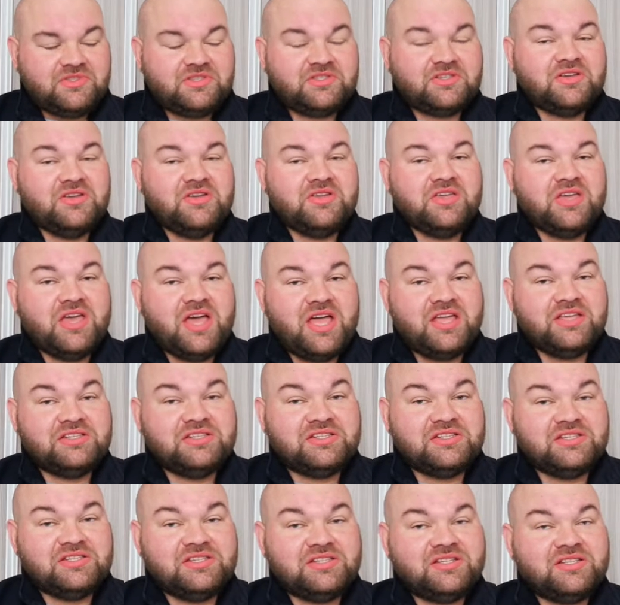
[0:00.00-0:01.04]
So,
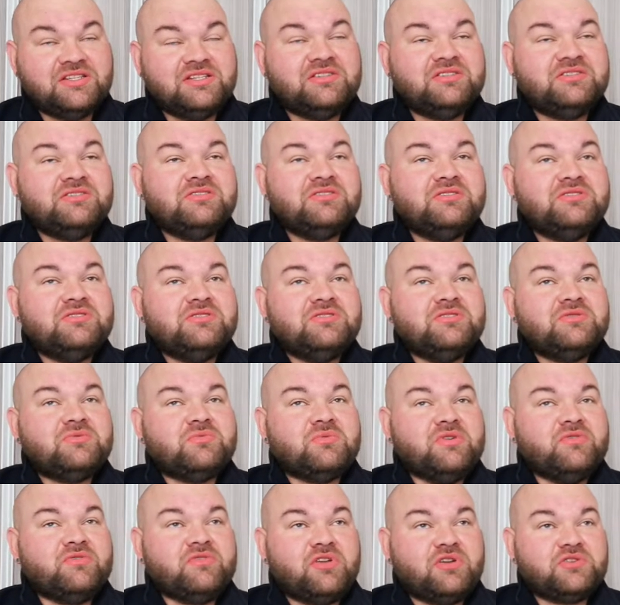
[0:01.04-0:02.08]
yes,
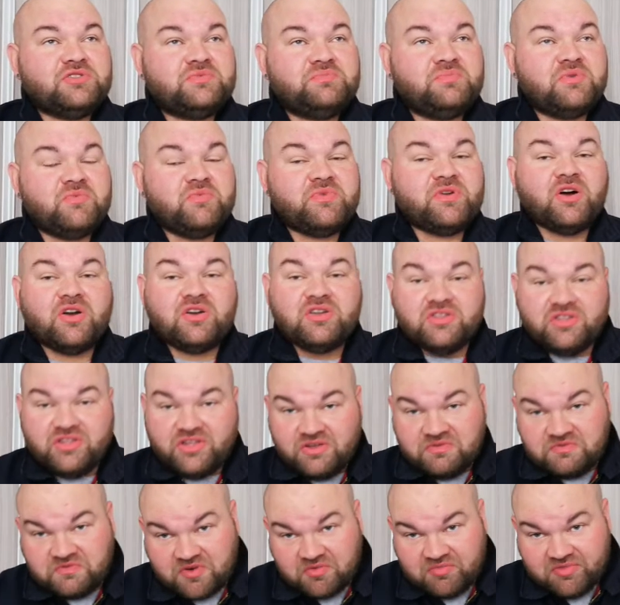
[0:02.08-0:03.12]
we've lost, but we've got to
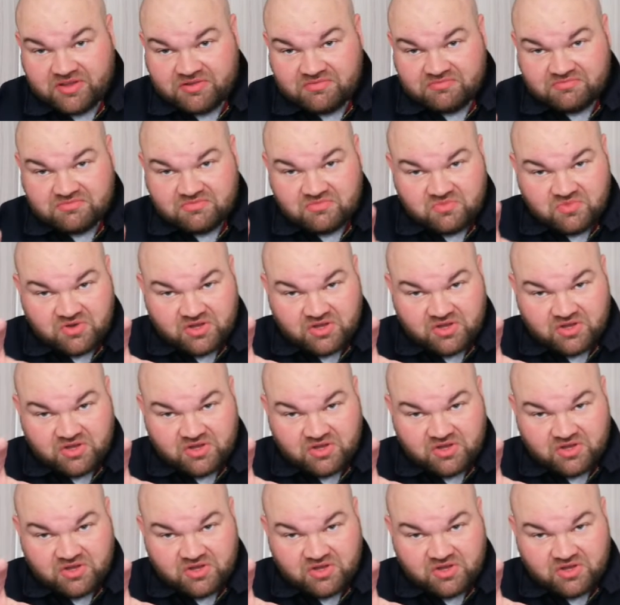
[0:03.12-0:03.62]
learn from it.